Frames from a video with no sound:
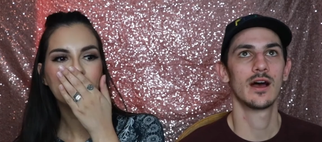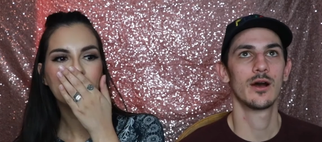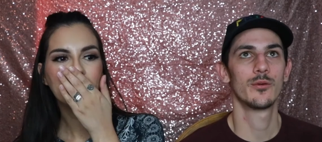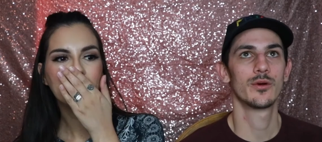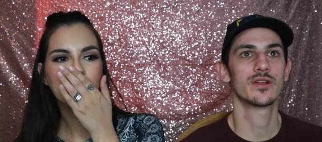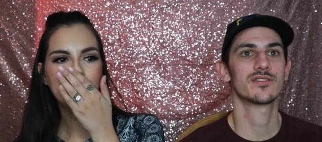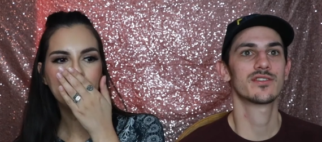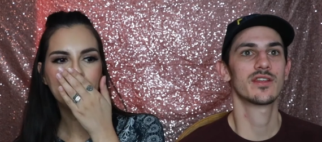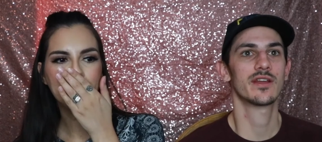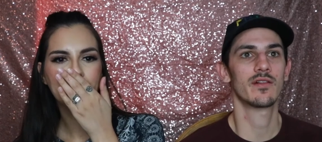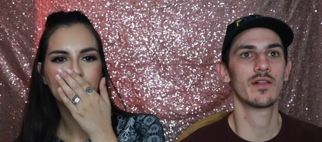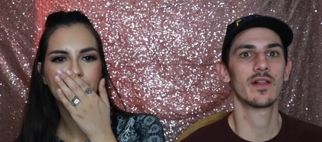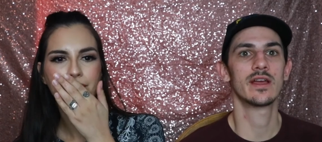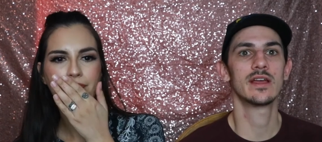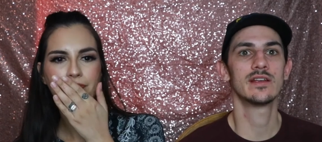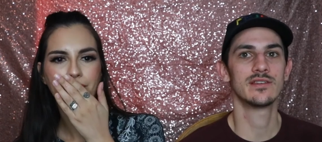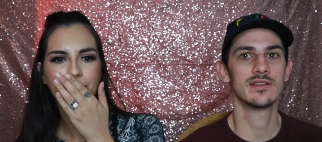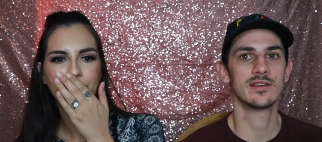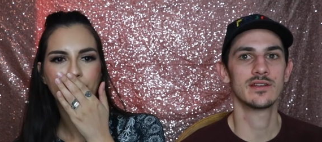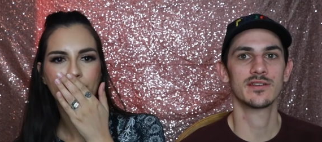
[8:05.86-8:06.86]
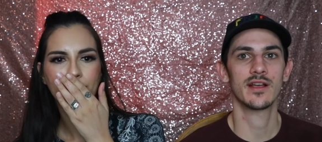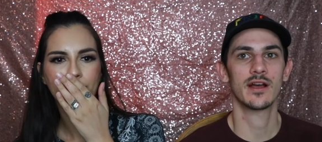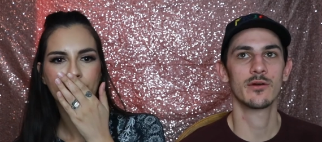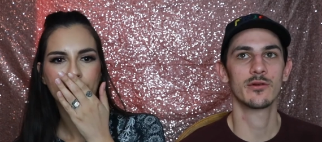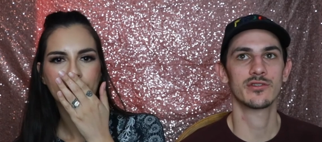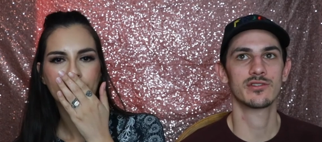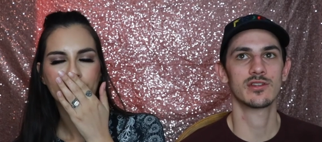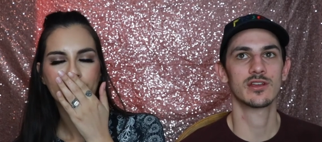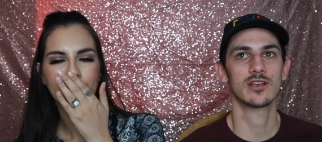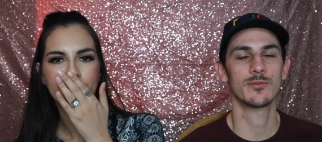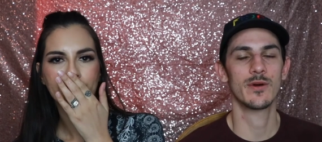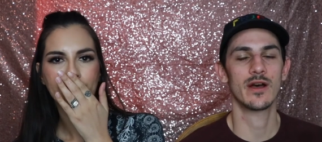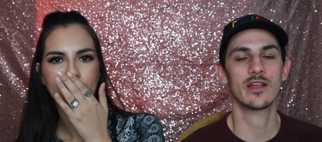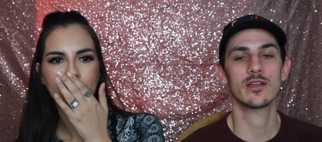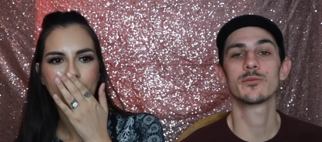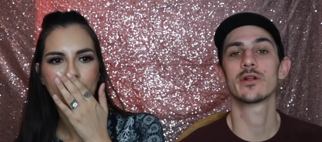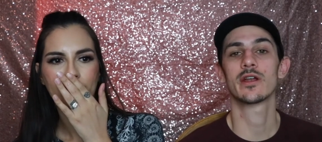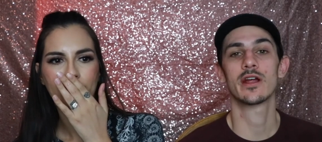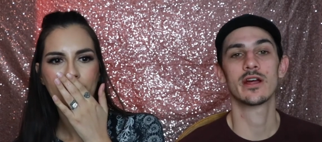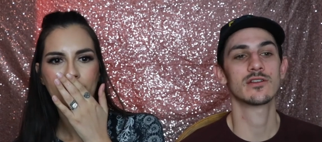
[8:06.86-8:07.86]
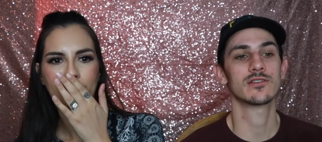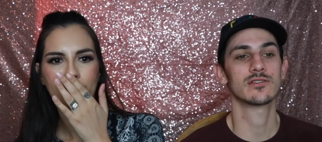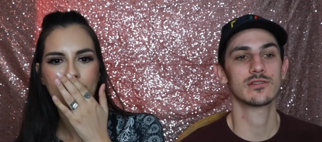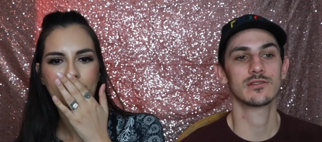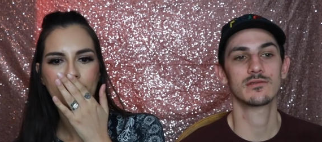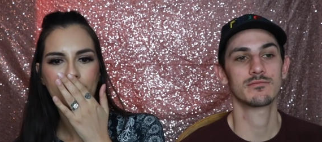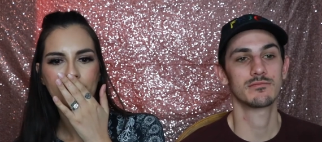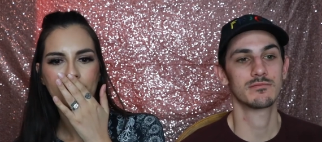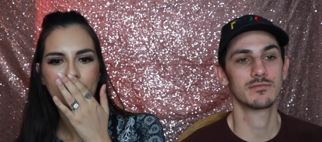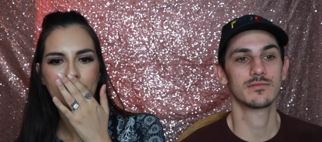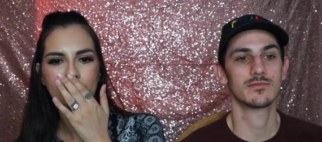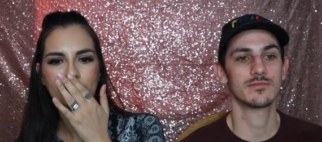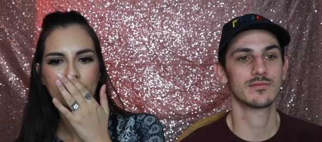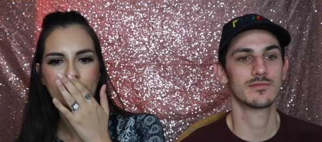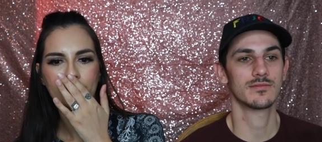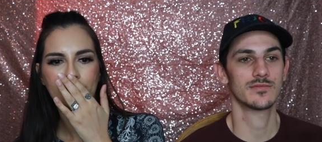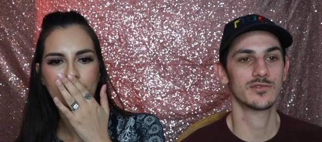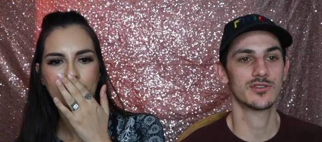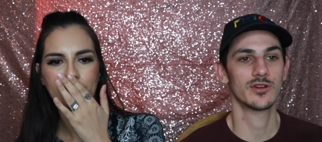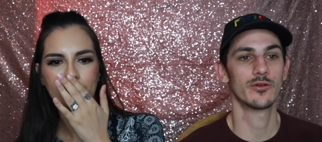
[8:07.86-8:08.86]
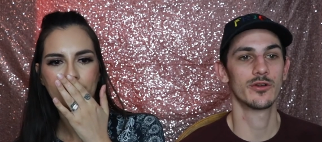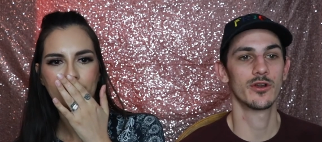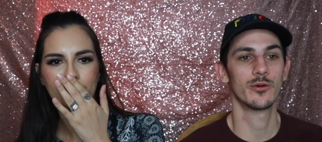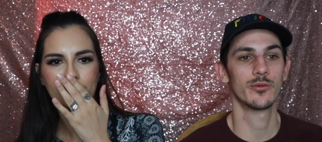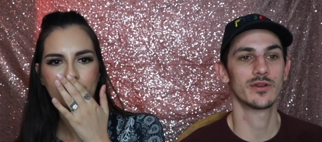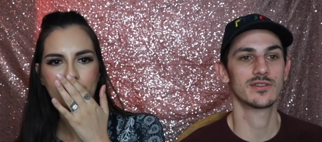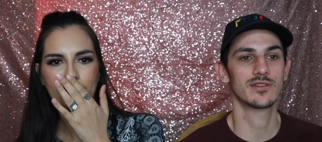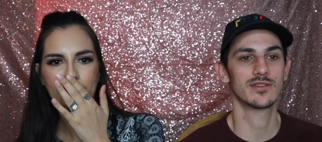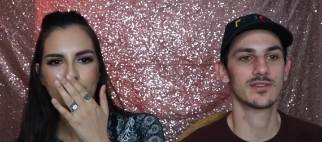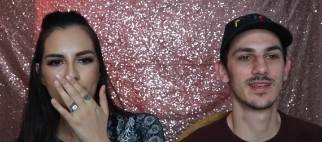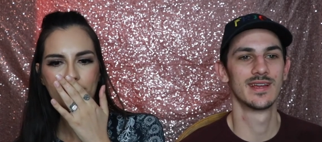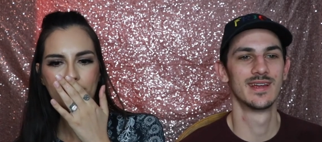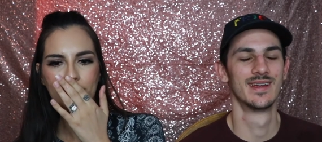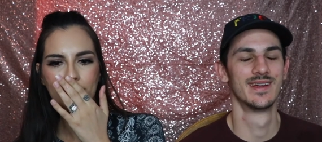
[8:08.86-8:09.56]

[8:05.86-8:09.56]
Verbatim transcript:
Speaker 1: I wouldn't say lazy because I always think about it, but I just Daddy, don't know what to say.